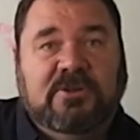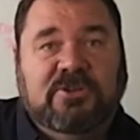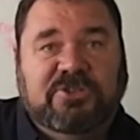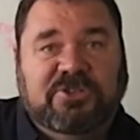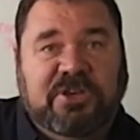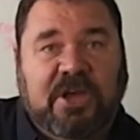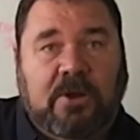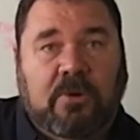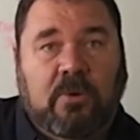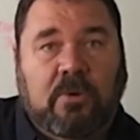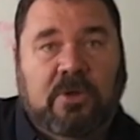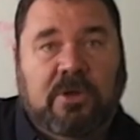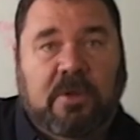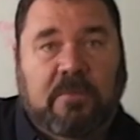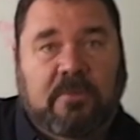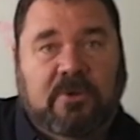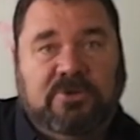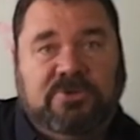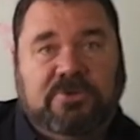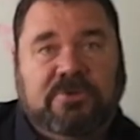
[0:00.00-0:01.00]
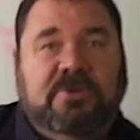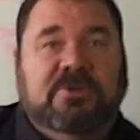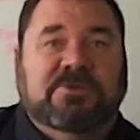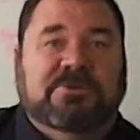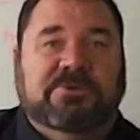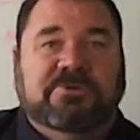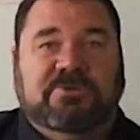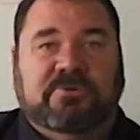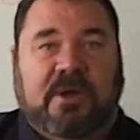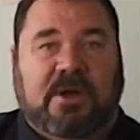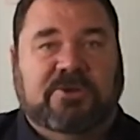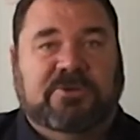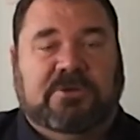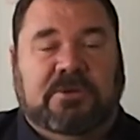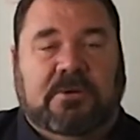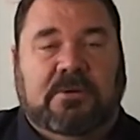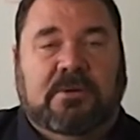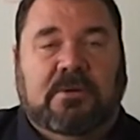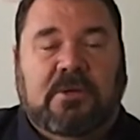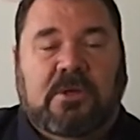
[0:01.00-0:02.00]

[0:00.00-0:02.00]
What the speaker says: general commercial construction,